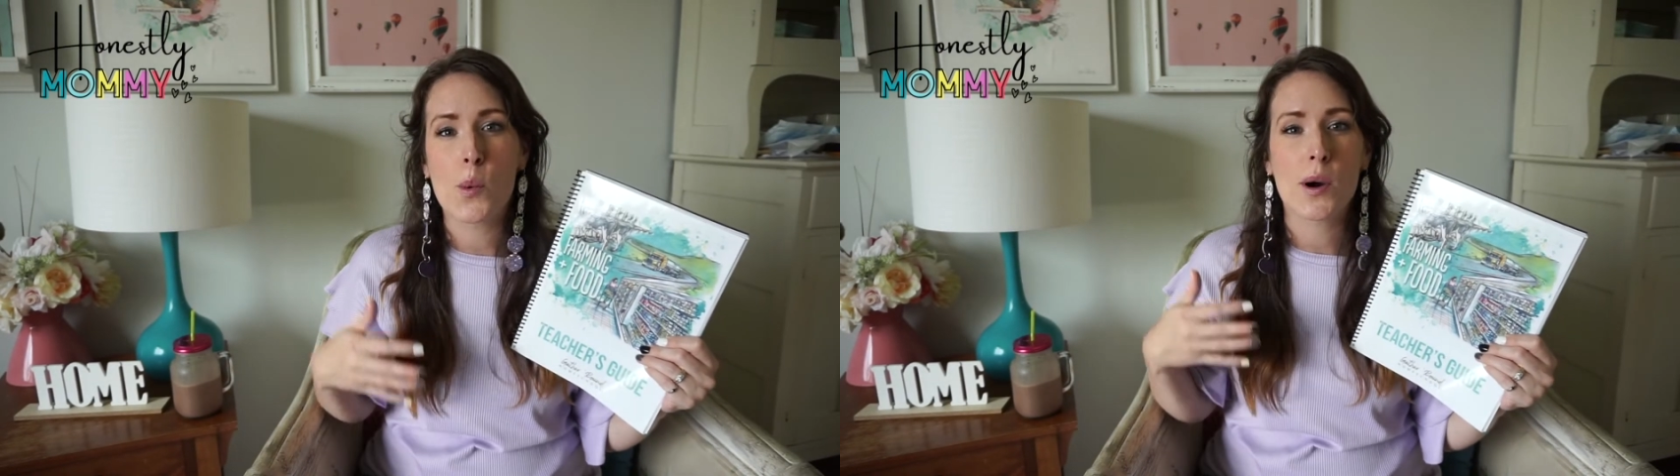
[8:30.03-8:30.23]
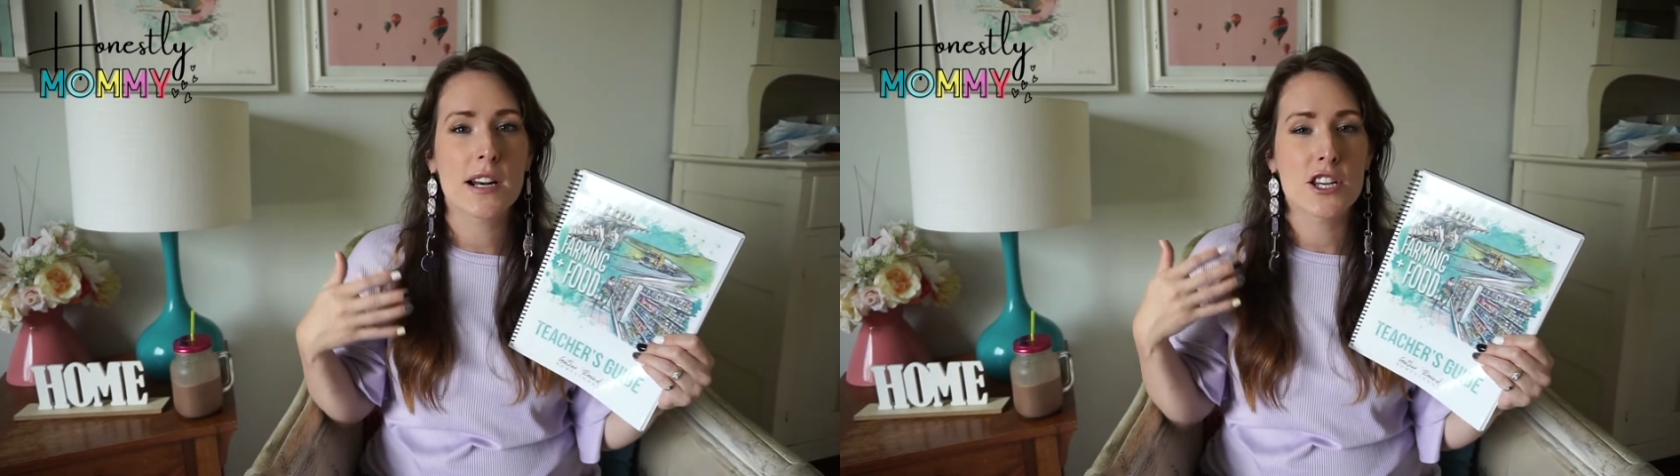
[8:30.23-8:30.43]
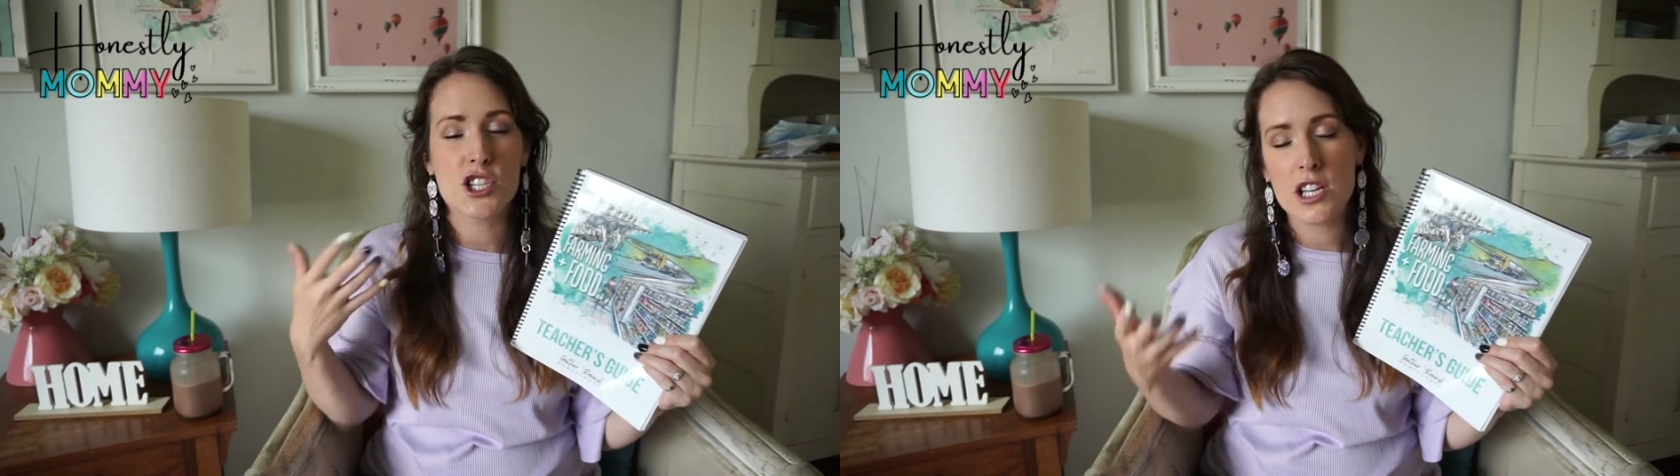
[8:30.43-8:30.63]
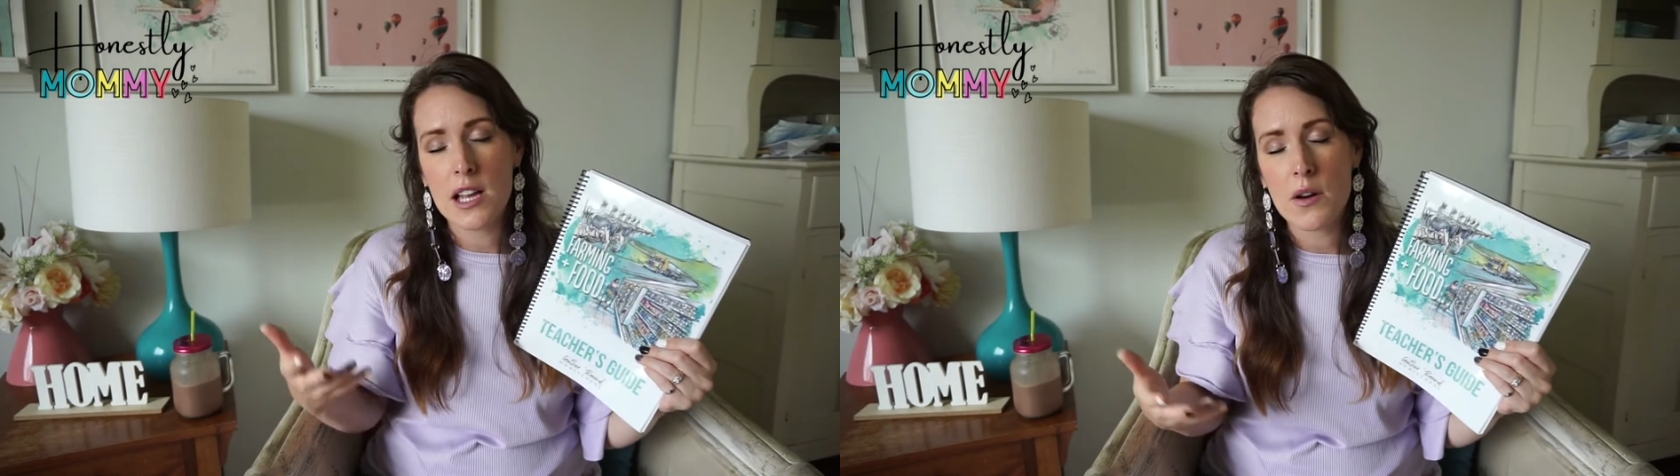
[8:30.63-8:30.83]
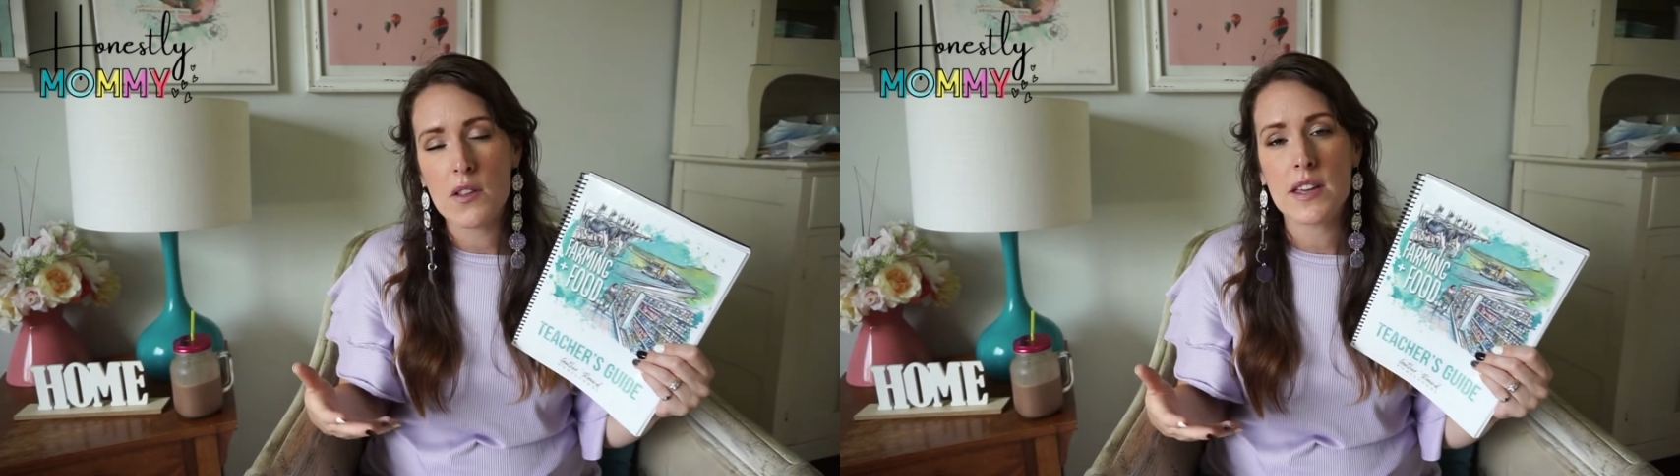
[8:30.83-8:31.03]
where we're gonna chill
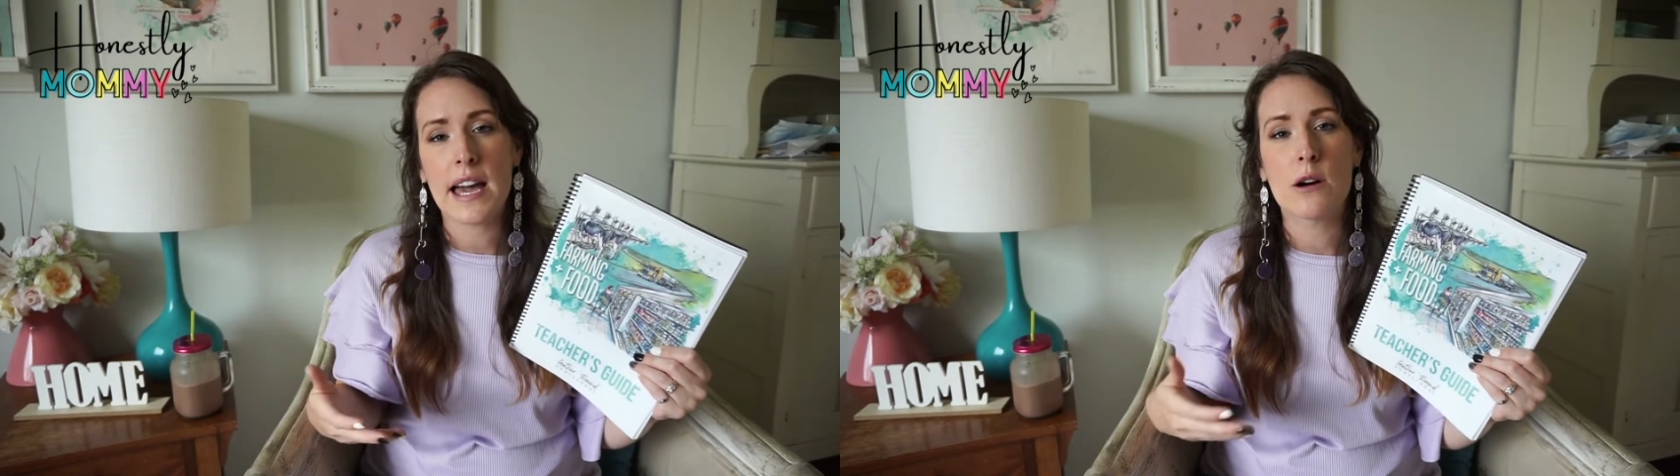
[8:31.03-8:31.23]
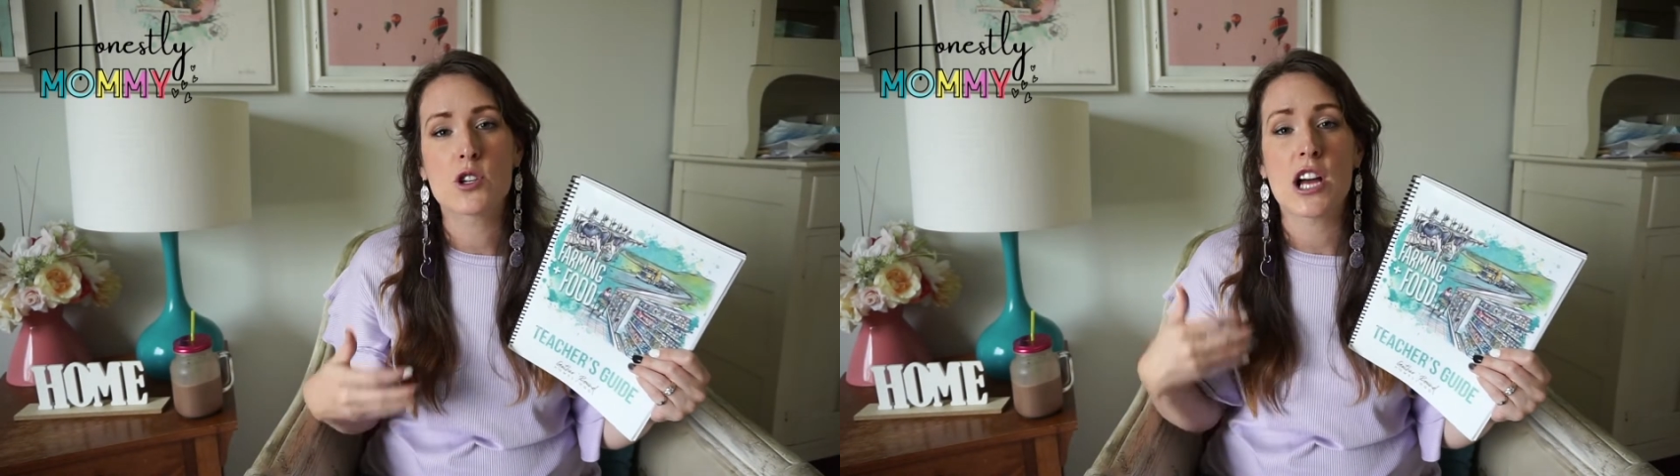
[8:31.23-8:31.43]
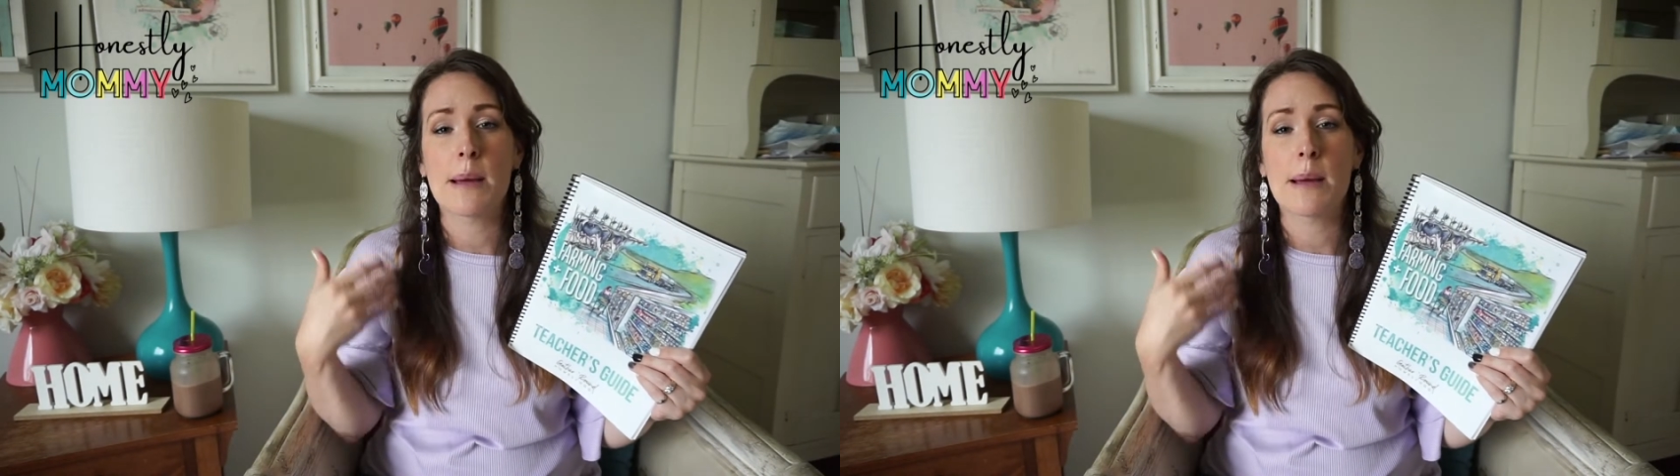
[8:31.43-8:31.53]
out on the couch.